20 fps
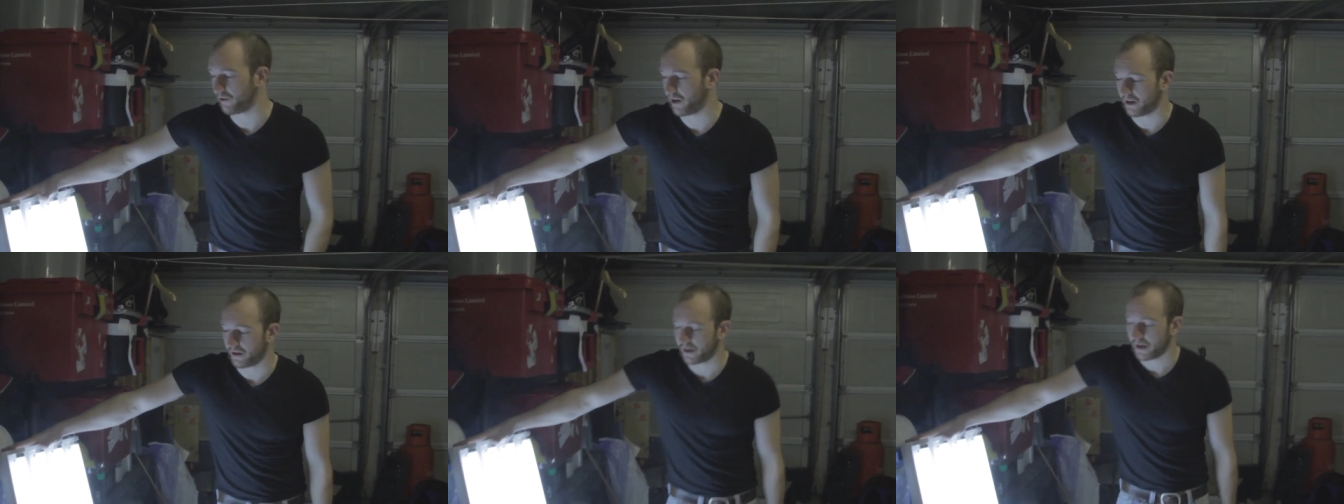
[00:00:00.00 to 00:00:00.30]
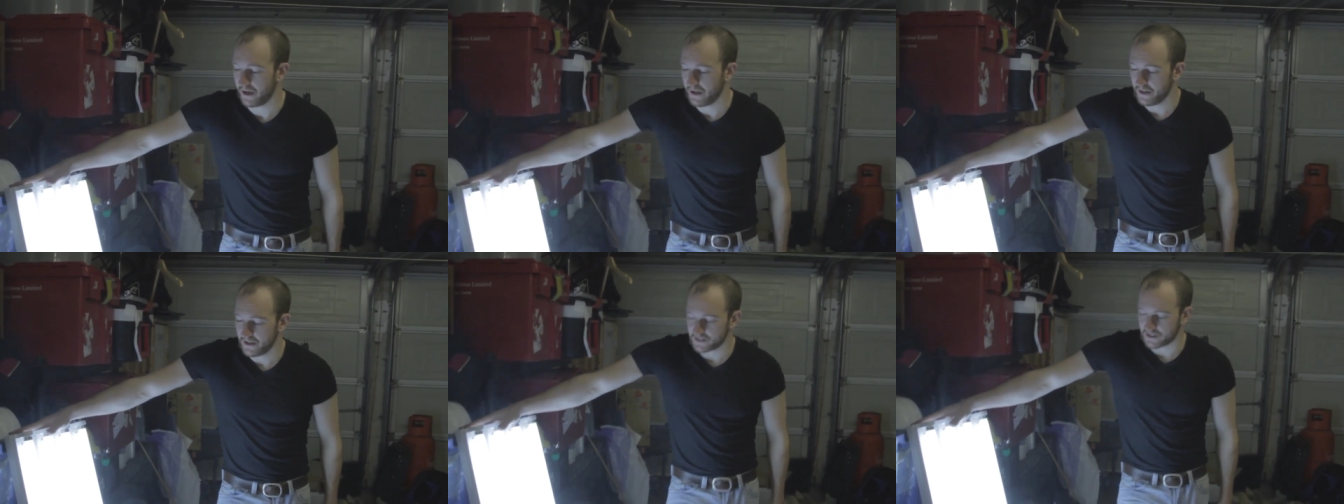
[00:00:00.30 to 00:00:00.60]
around.
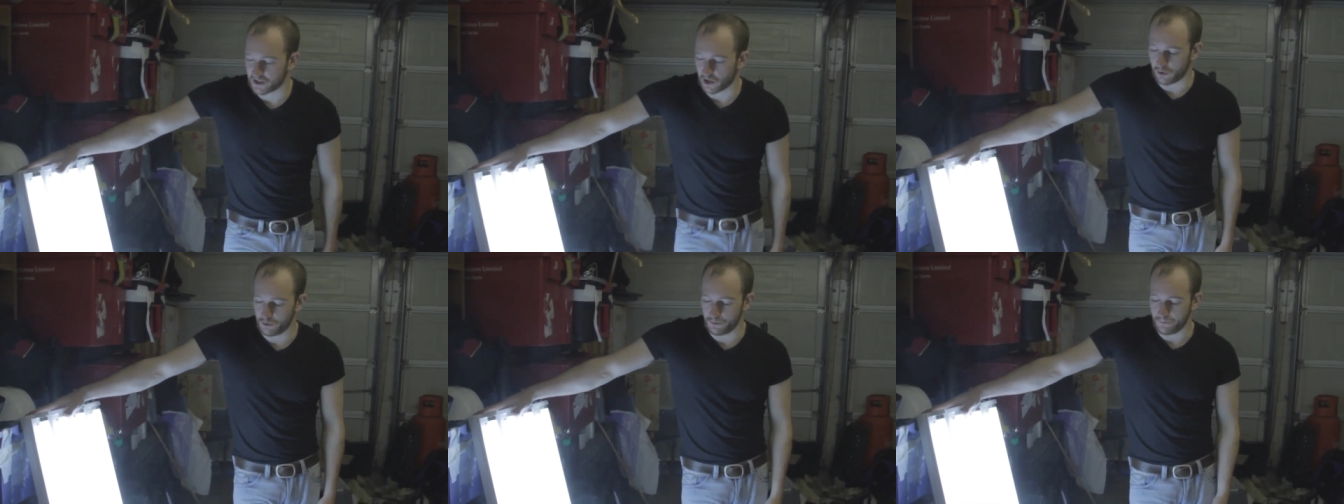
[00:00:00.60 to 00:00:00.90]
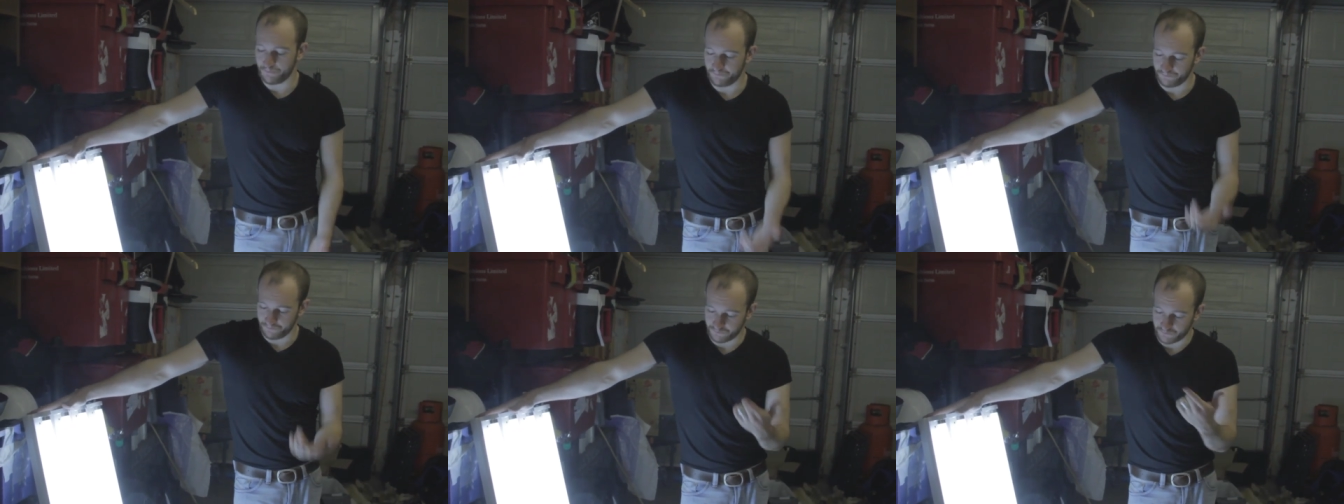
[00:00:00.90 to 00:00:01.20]
So
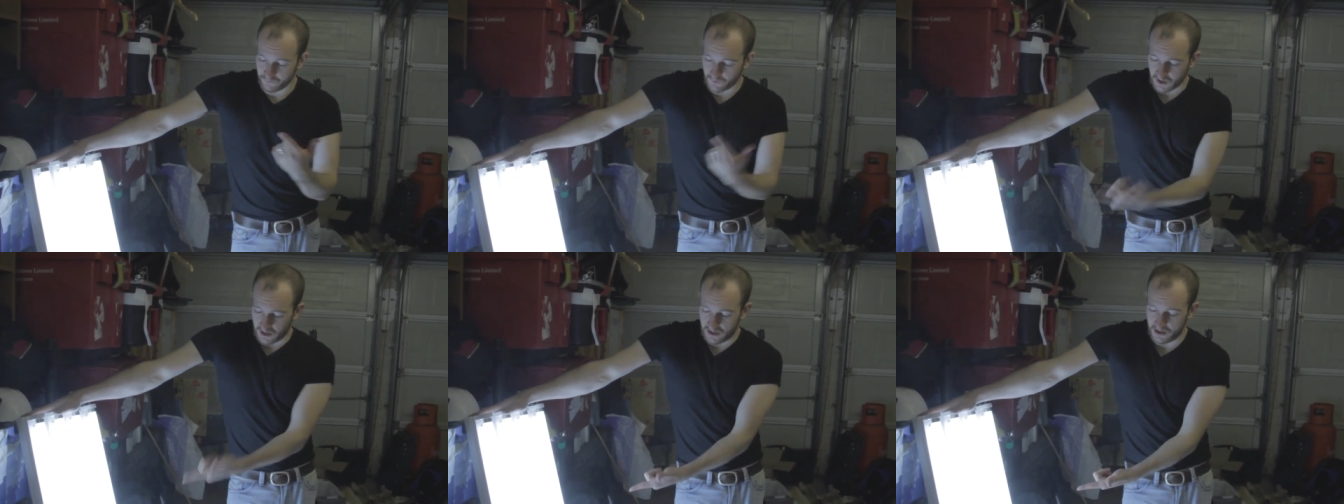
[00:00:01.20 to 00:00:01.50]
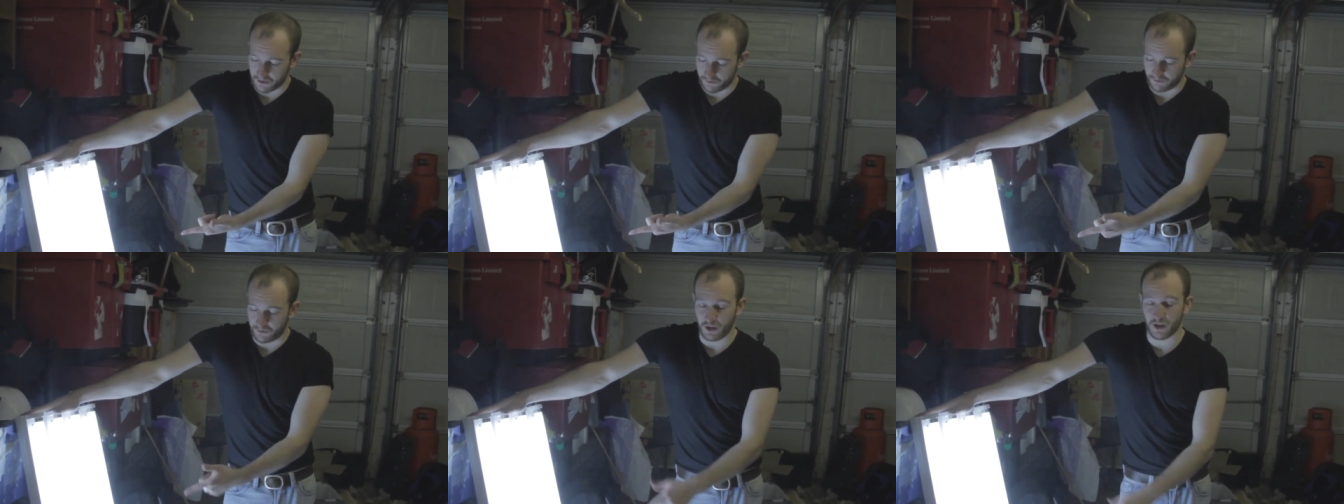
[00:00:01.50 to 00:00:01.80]

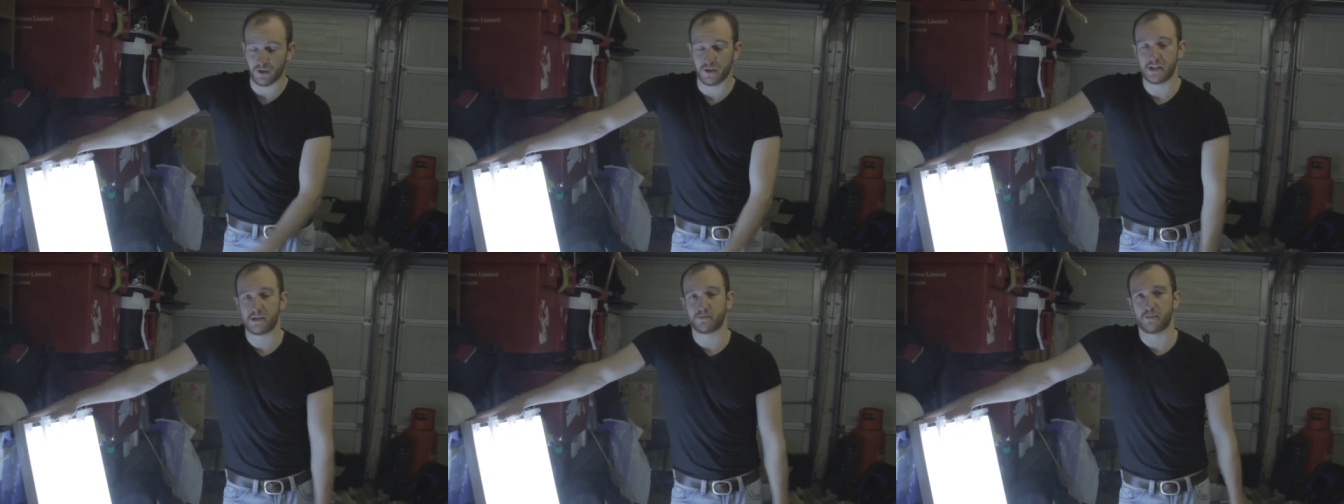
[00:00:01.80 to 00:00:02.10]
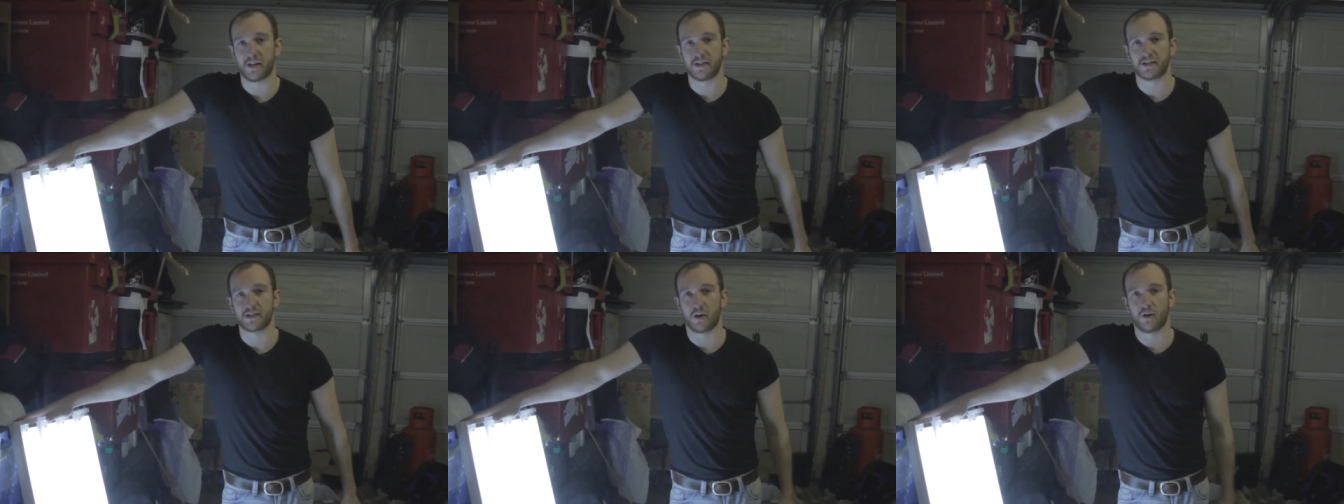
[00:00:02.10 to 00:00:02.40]
either follow these
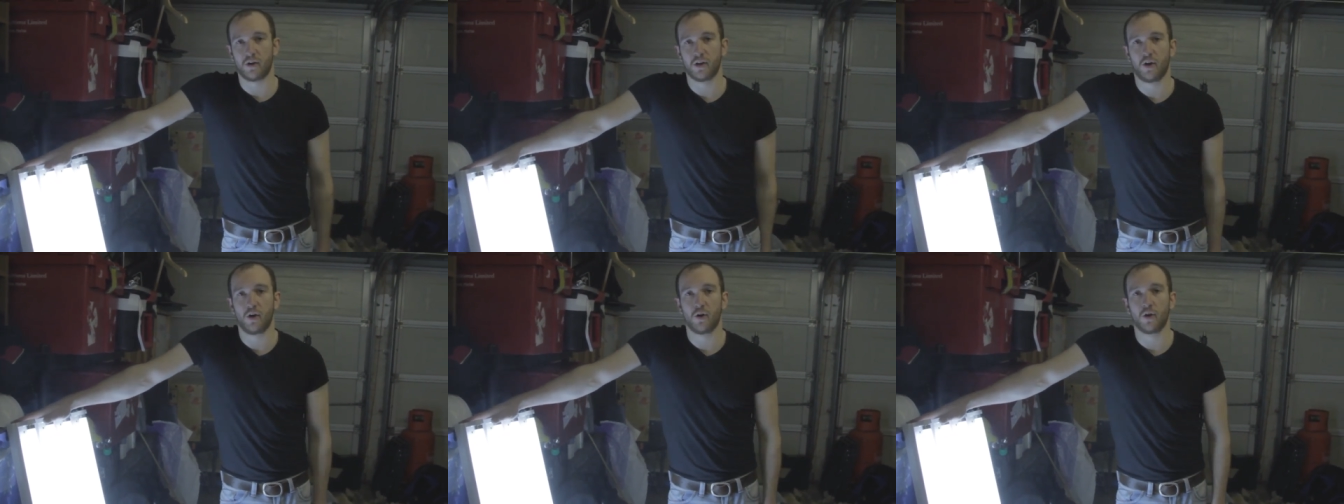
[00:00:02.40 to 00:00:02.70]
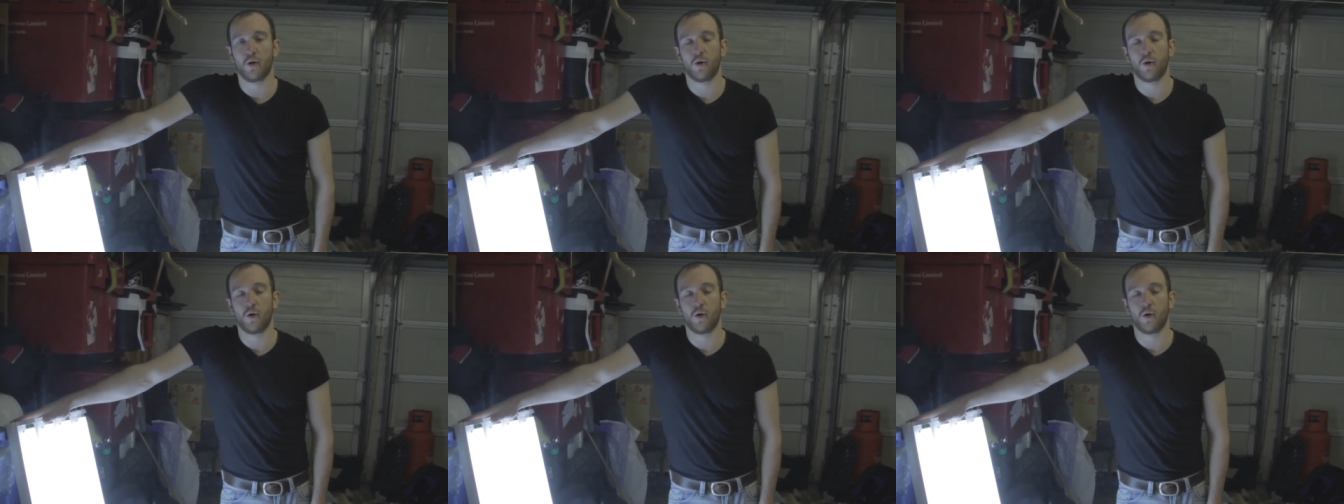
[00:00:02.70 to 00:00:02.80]
plans and go along,